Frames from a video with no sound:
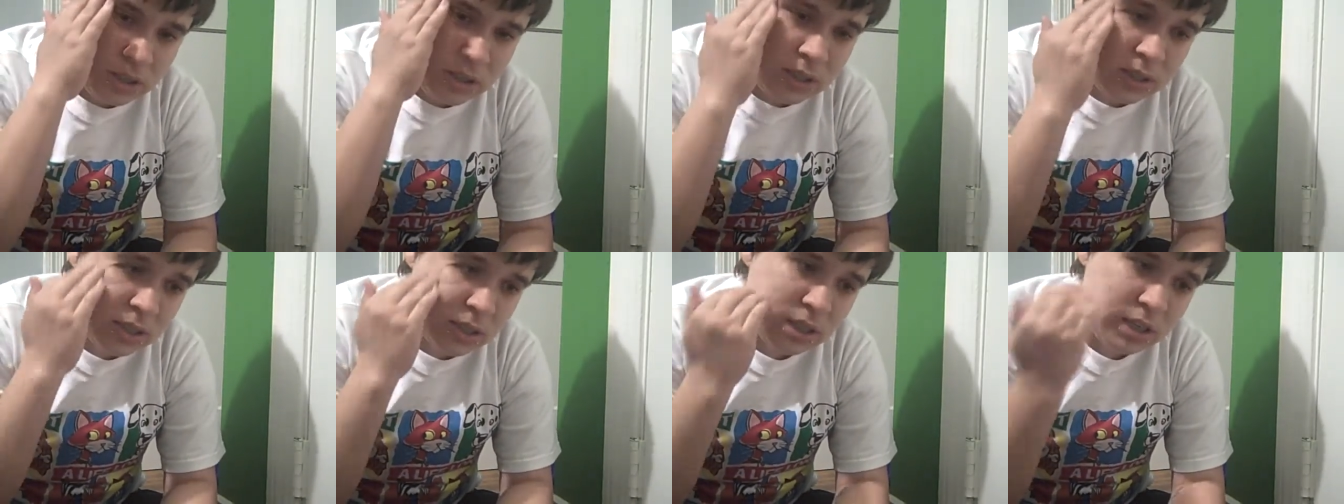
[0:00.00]

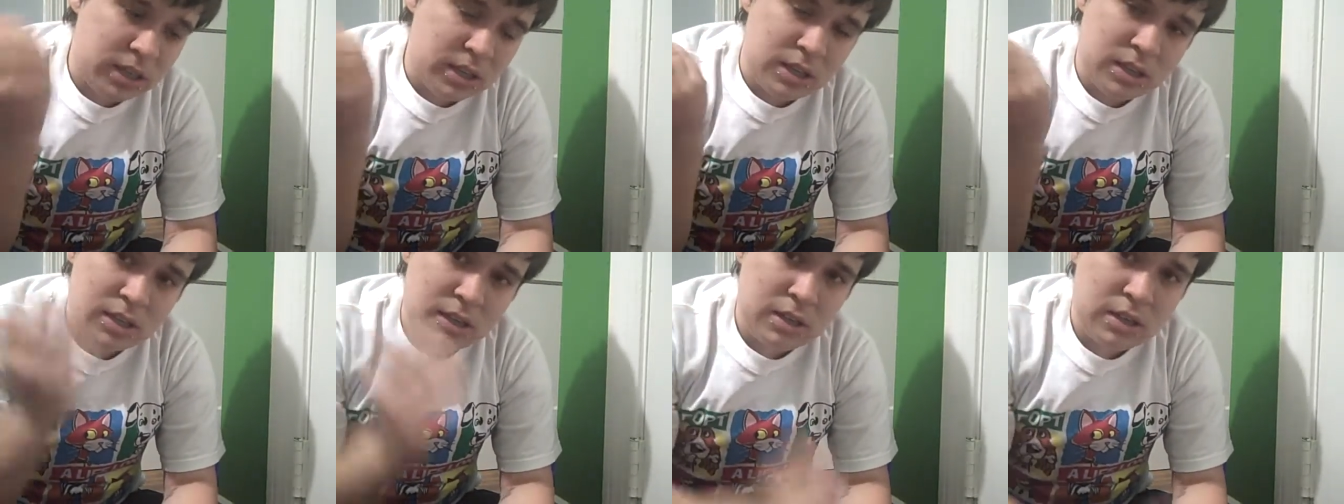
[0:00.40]
because he's,
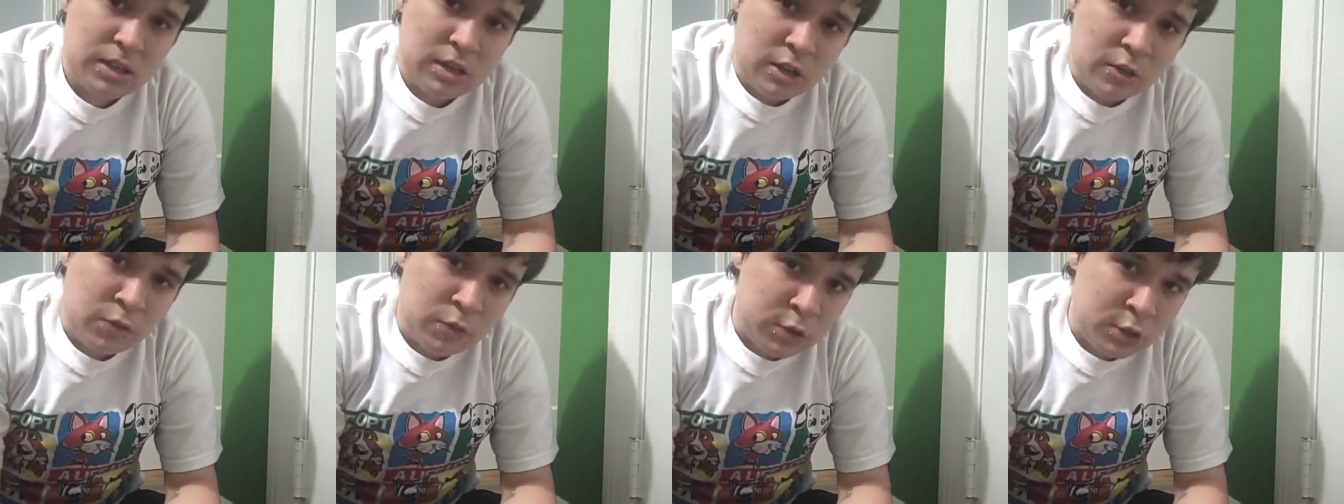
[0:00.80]
like,
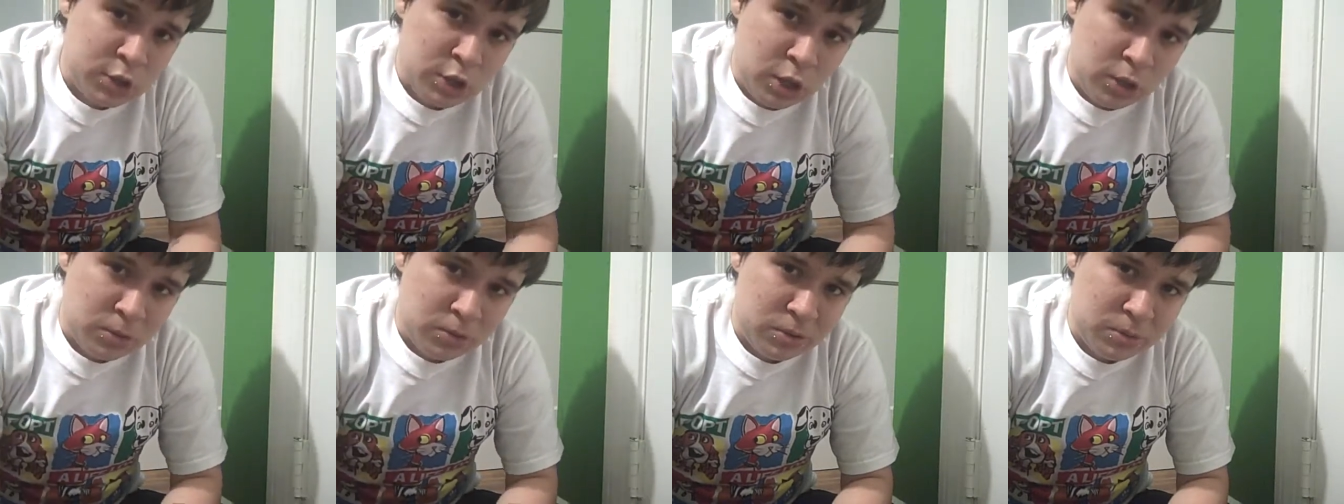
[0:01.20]
a foot
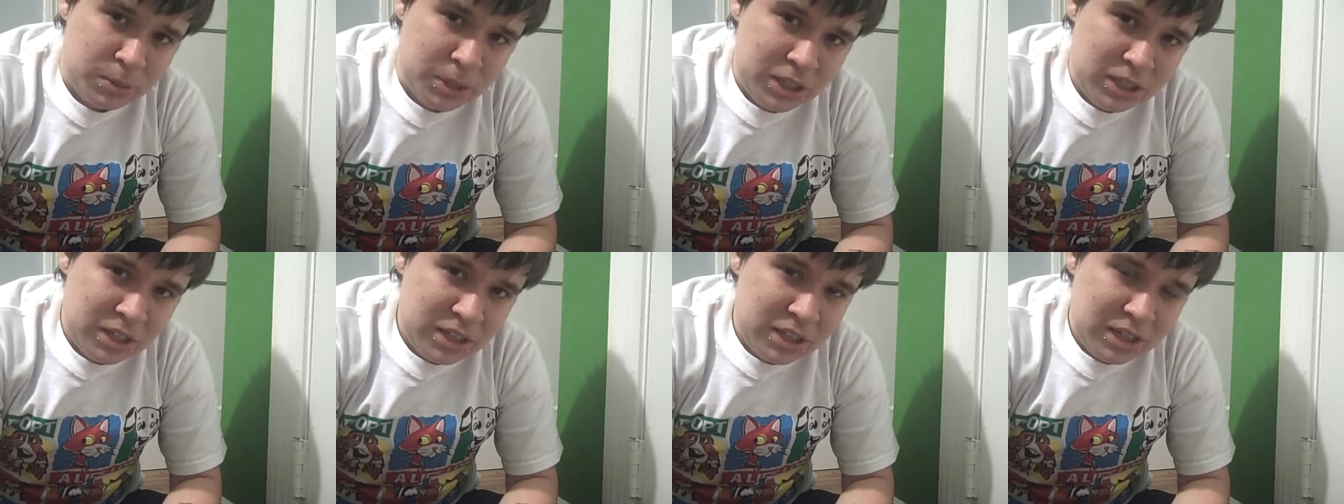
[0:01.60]
taller than
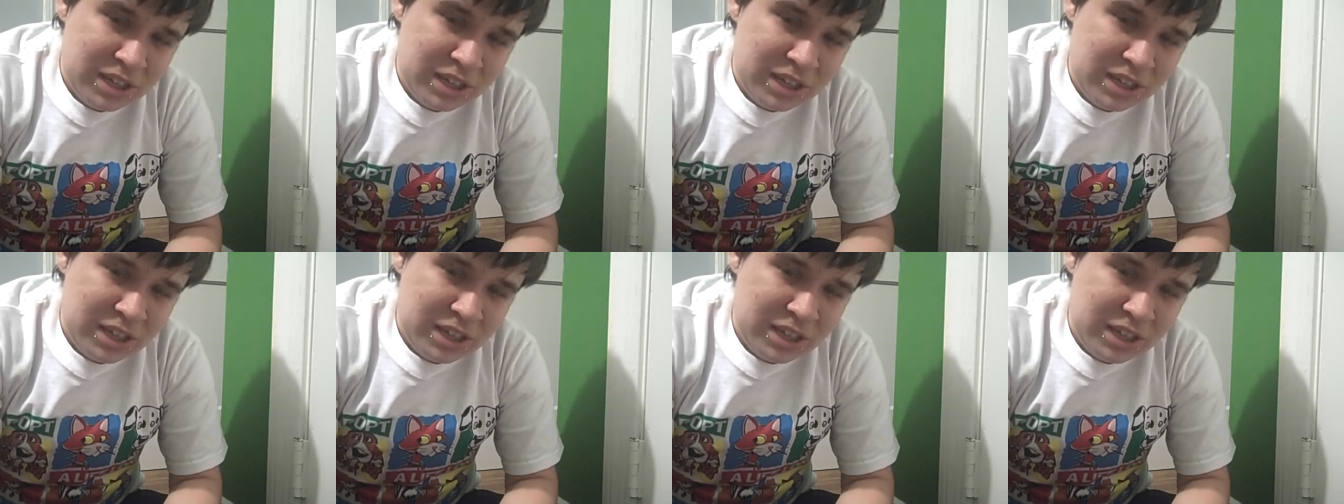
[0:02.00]
me,